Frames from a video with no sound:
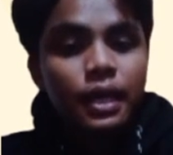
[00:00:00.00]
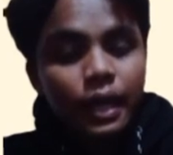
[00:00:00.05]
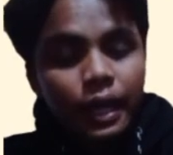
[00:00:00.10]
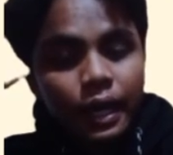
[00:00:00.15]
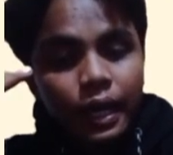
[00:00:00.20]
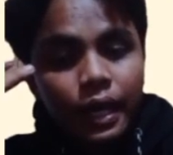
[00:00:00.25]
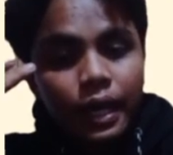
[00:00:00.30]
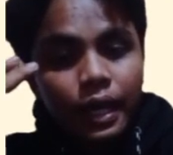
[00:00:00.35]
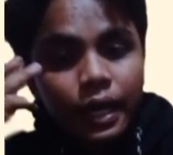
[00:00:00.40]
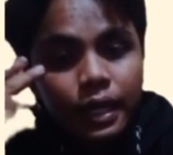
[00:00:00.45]

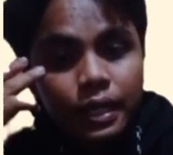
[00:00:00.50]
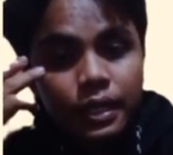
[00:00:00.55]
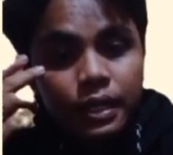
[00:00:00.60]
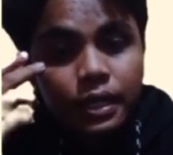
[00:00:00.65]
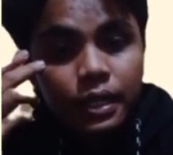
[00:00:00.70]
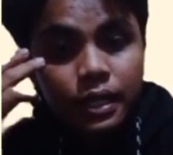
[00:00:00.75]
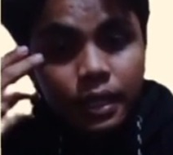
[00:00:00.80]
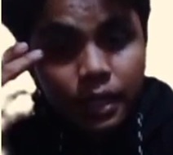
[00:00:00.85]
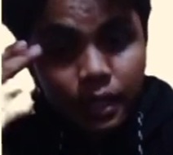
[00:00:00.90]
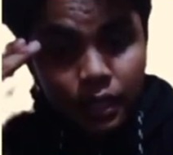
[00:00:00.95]

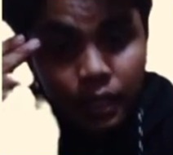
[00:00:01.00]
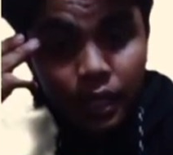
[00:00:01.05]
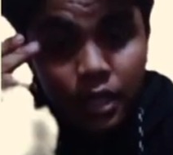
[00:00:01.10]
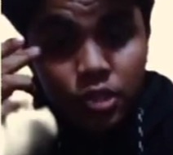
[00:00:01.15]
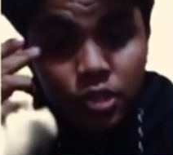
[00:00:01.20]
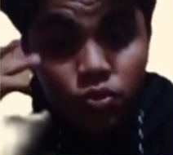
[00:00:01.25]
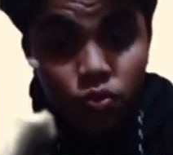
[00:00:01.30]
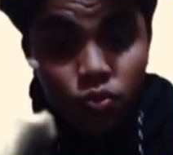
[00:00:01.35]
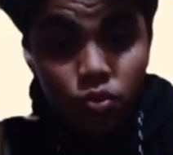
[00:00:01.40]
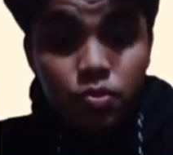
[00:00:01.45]
in
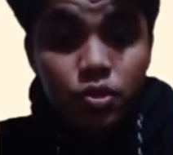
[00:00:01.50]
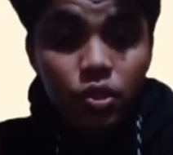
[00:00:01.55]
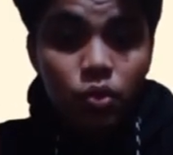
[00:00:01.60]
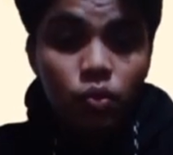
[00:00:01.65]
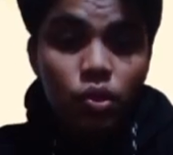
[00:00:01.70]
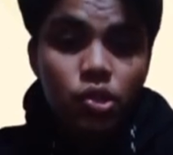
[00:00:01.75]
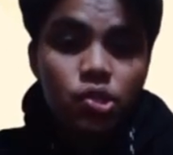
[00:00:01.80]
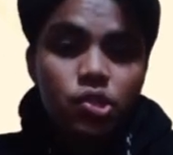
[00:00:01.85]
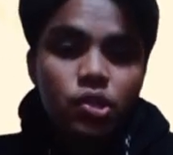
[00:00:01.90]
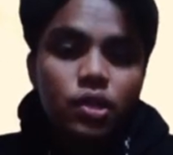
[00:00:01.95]
classroom
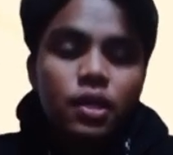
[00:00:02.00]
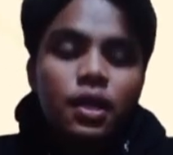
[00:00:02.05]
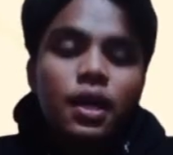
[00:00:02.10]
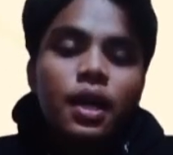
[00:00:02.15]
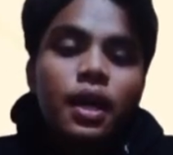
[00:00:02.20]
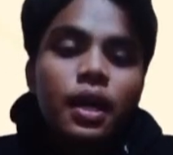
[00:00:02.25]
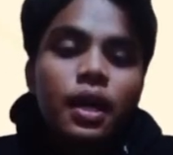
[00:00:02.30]
situation.